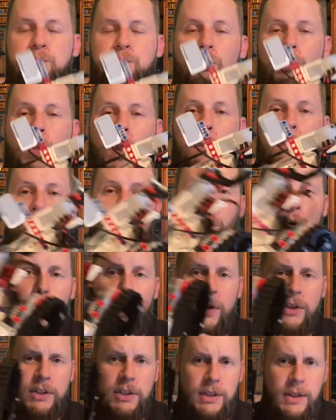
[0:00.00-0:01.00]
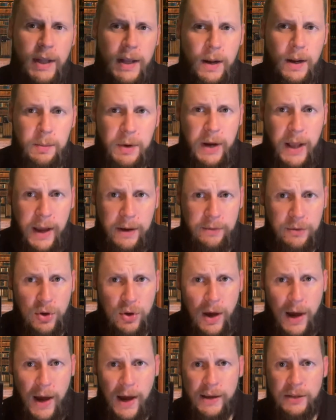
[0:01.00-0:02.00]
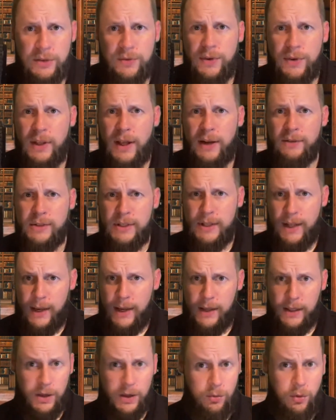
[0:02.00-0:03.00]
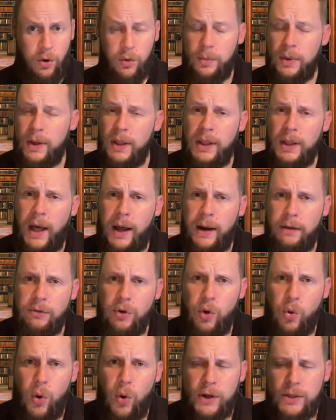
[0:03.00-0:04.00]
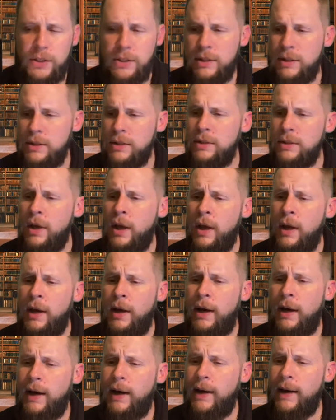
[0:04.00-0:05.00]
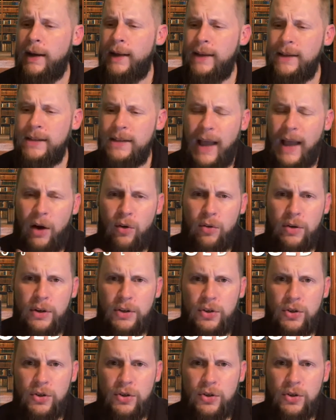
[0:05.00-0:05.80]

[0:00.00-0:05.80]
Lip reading: But the question that I'm going to have you guys fill out today, and there won't be a lot of questions, is how could you